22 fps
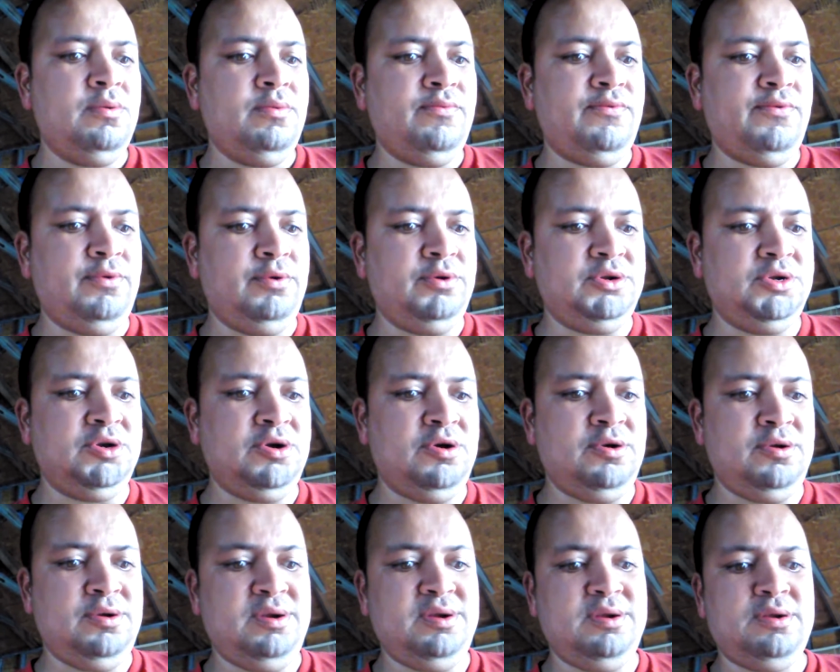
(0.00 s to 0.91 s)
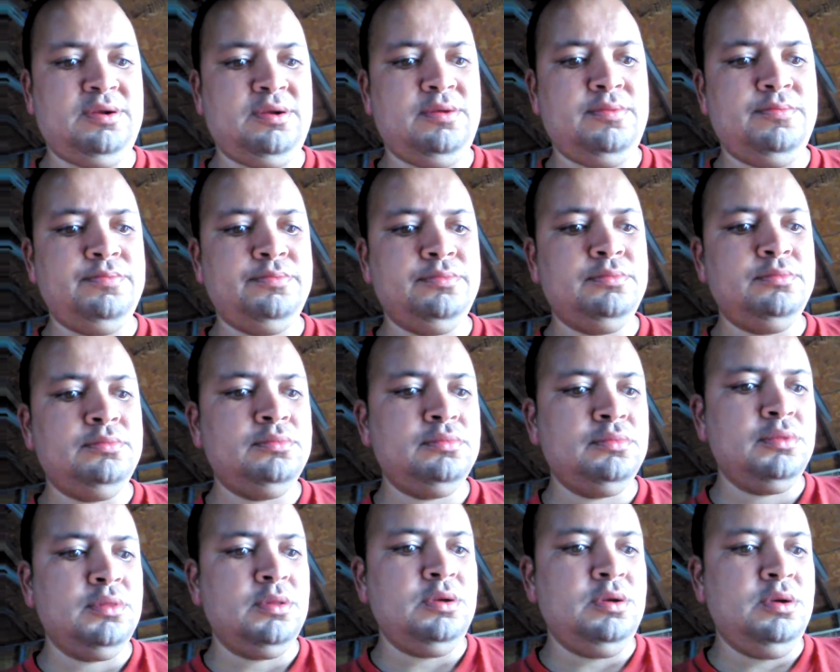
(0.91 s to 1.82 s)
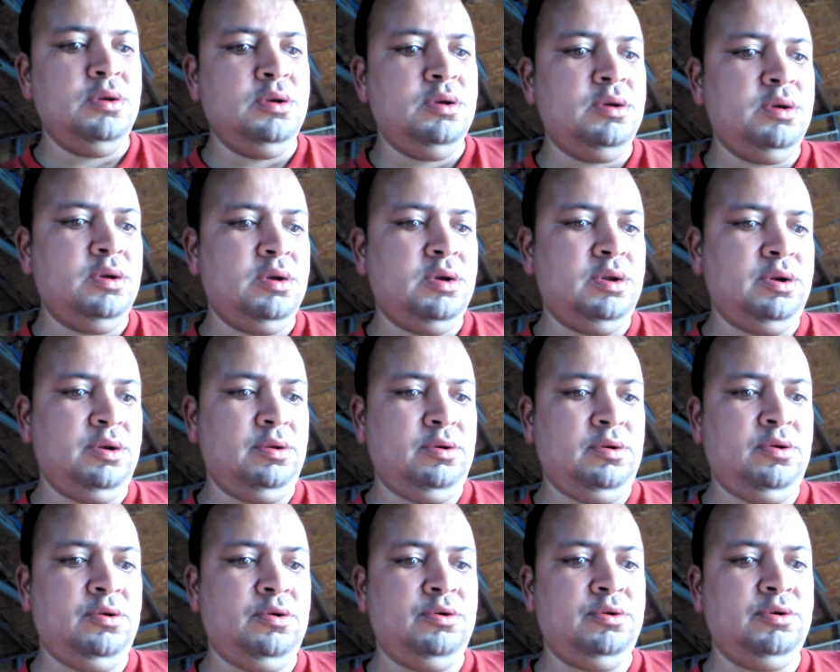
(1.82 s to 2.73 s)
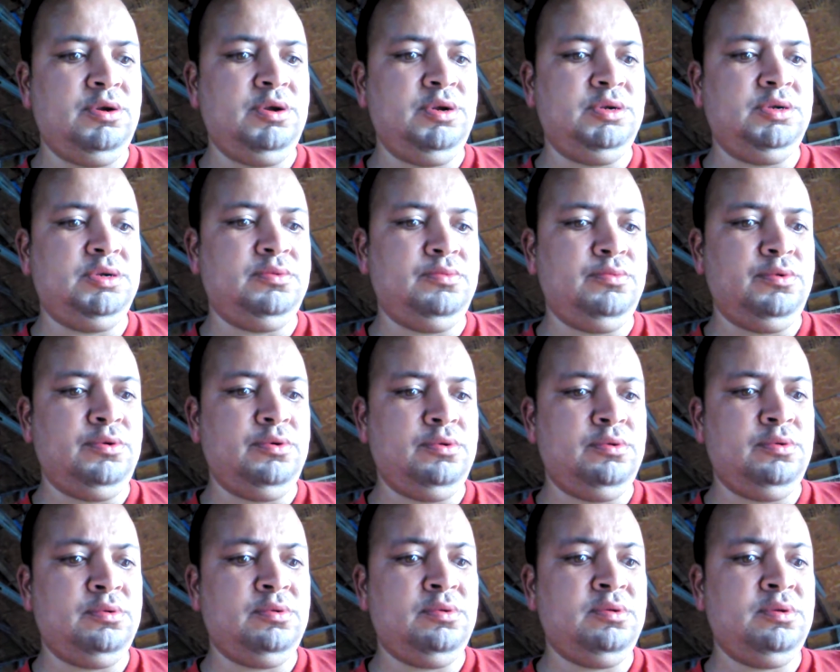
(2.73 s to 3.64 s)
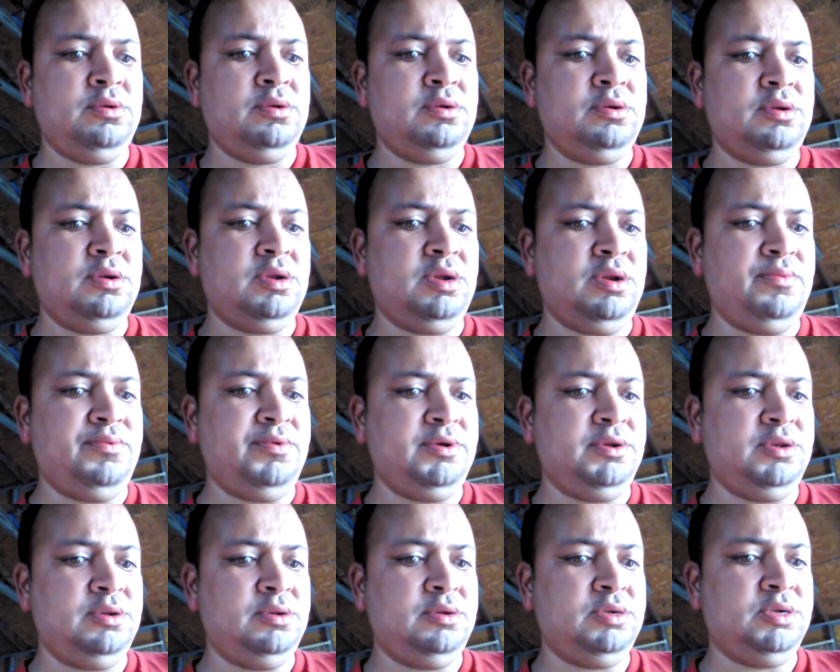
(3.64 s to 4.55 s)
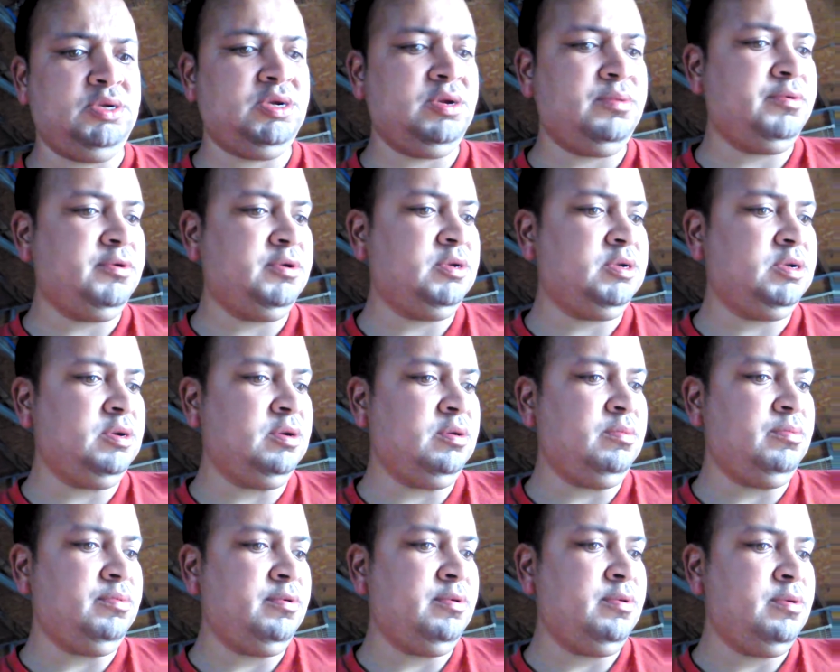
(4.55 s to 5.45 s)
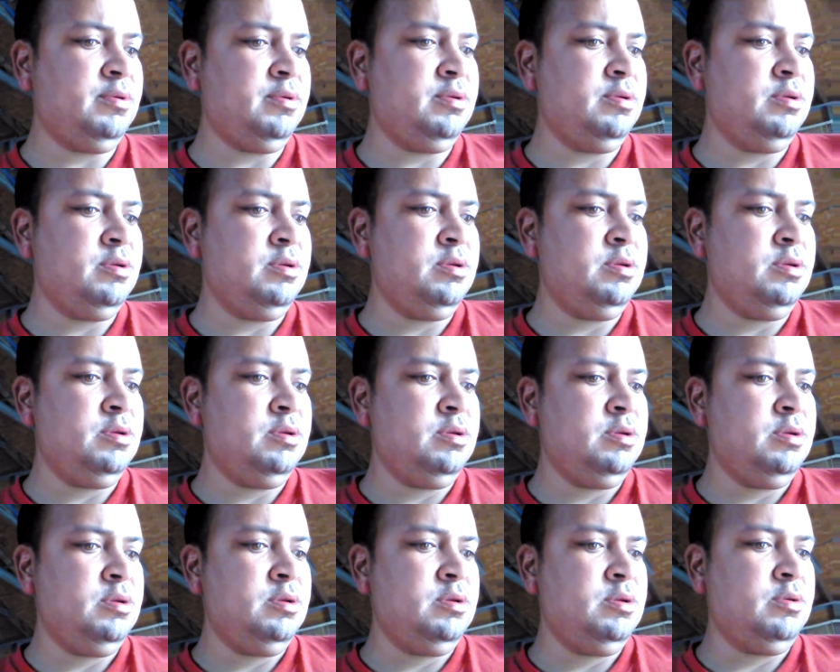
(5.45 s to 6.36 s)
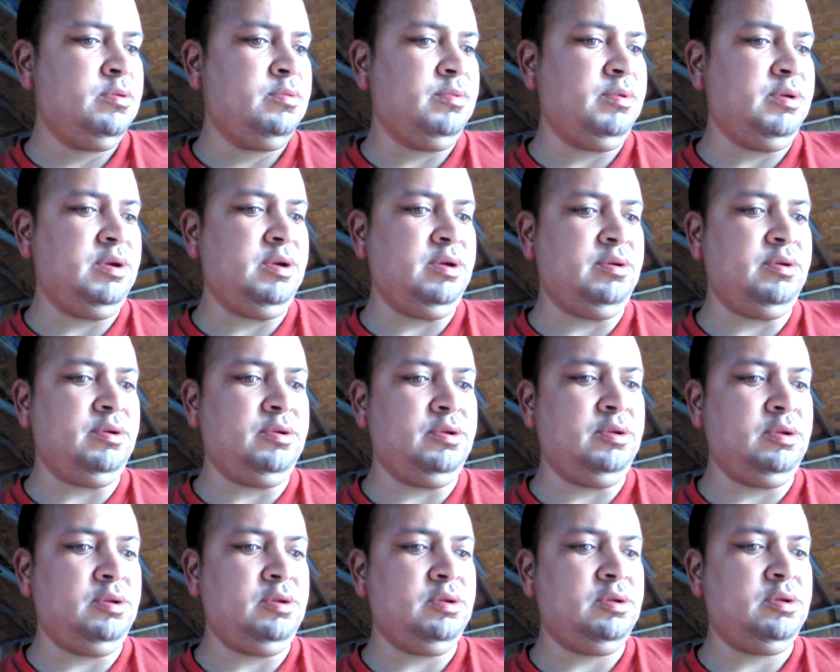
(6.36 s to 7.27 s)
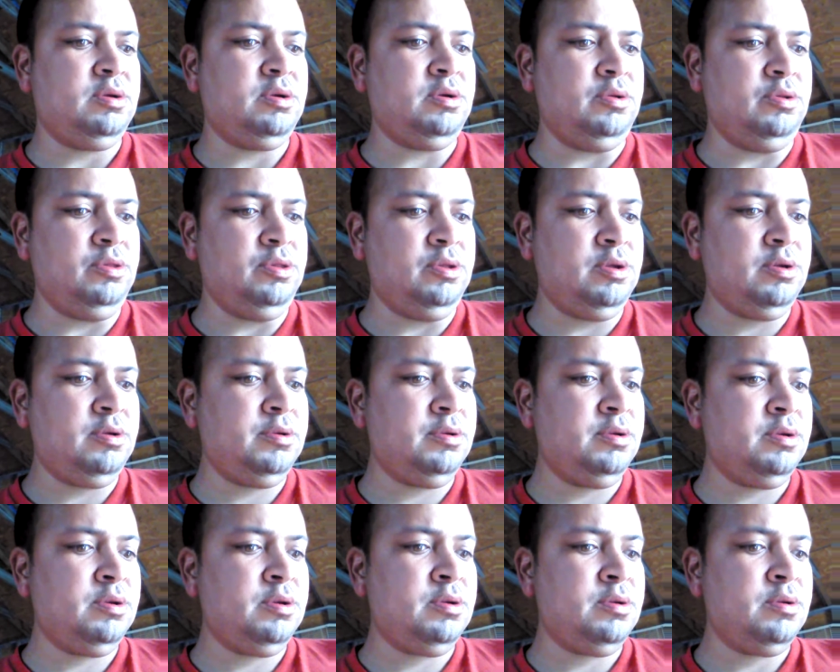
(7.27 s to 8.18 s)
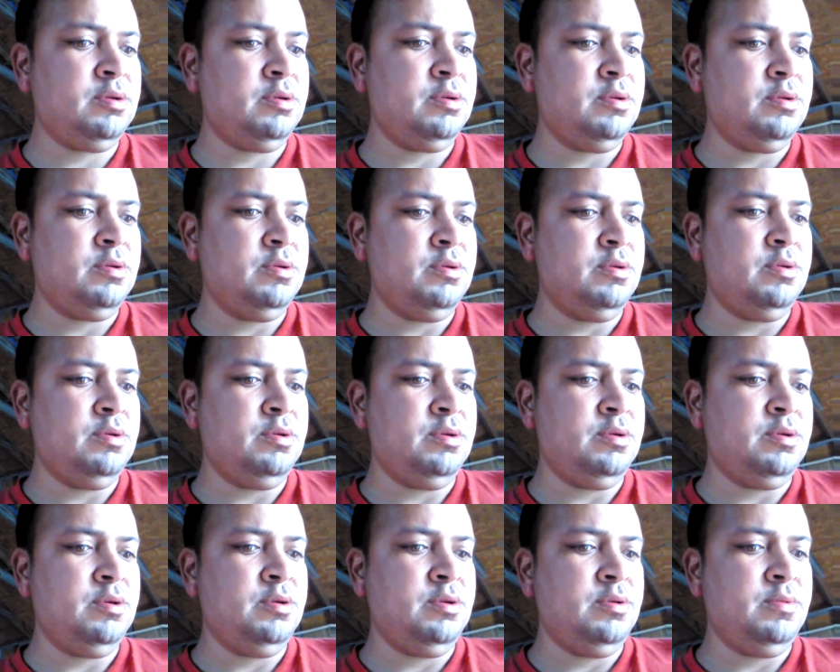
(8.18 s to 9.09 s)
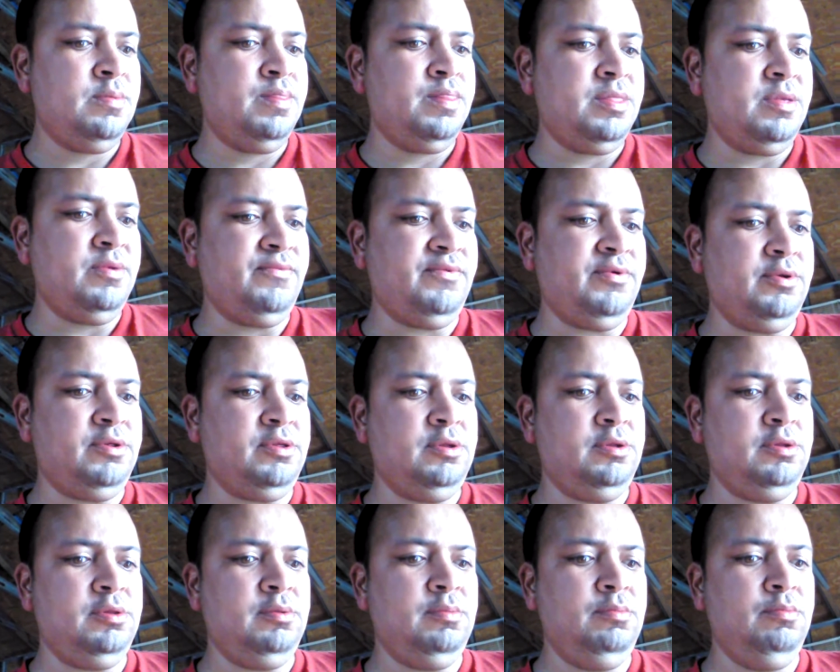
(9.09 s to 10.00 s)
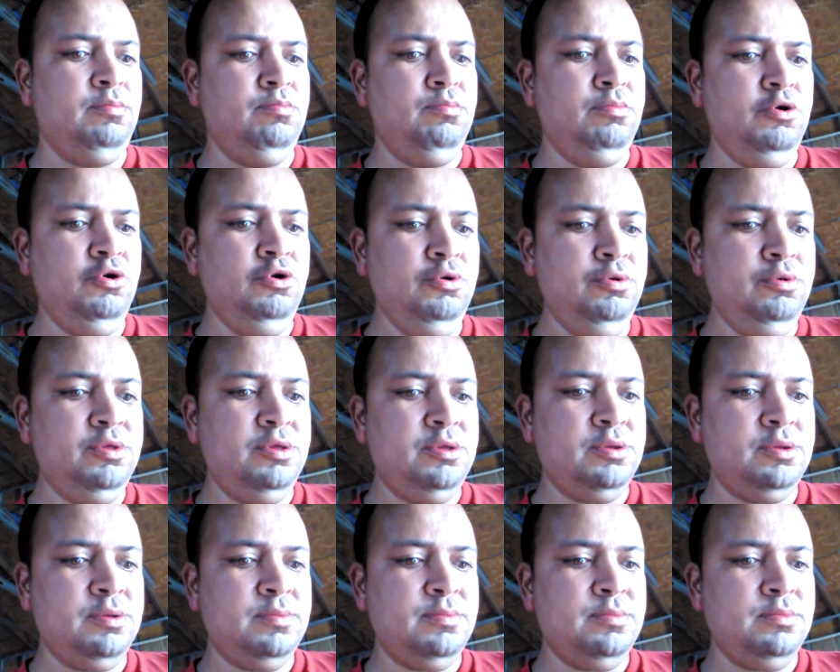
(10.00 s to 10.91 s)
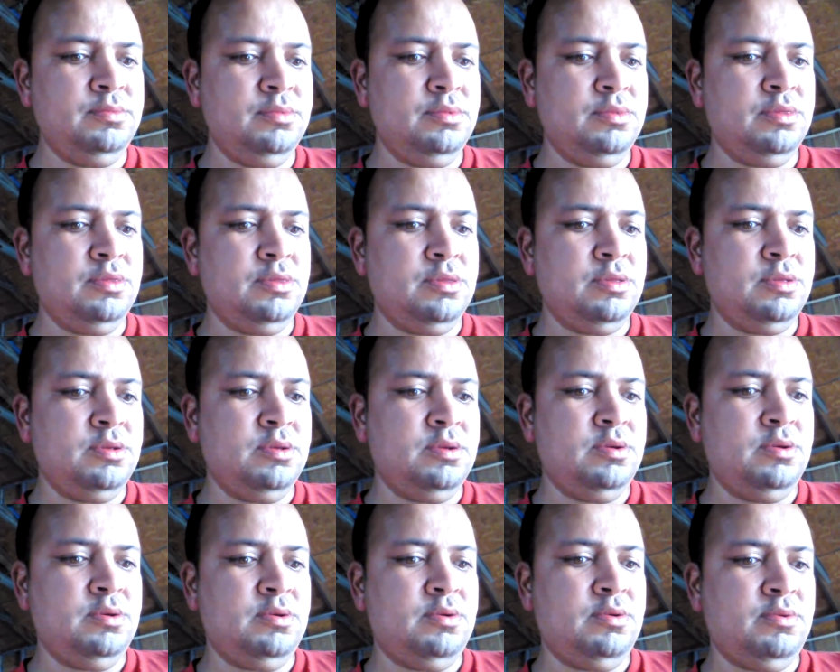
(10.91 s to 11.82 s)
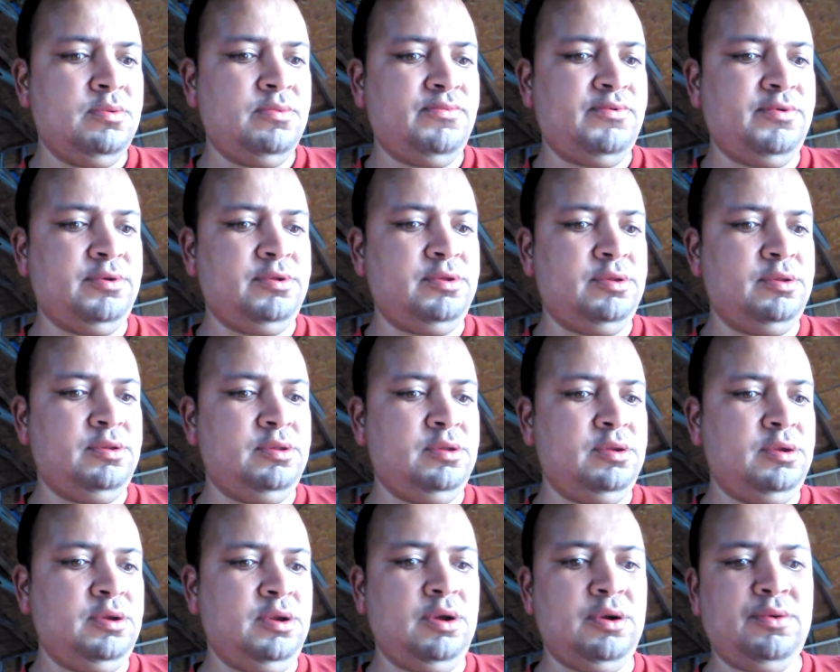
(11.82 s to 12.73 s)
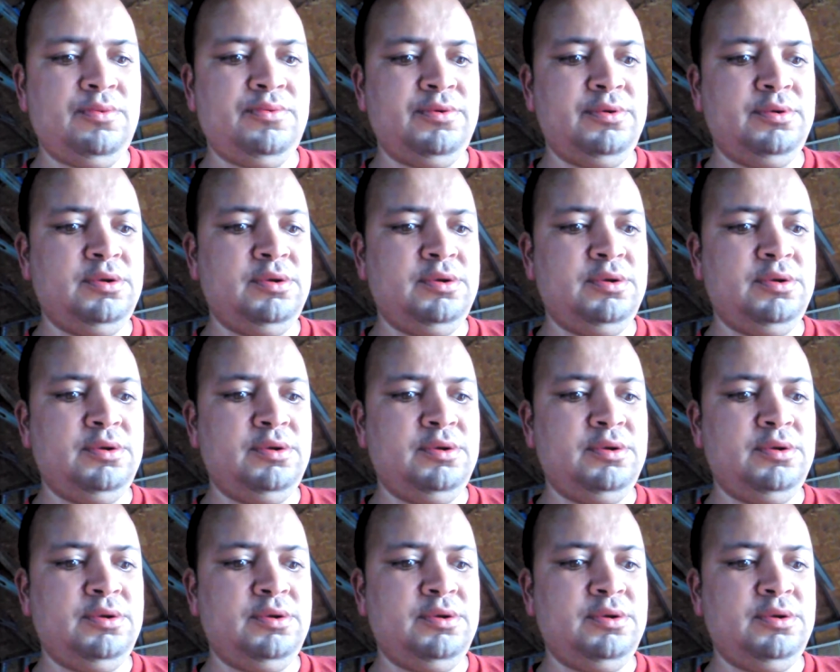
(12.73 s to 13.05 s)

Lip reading: for a shot and the RH World Television Championship. We have the Kazarian versus Bruce versus Donovan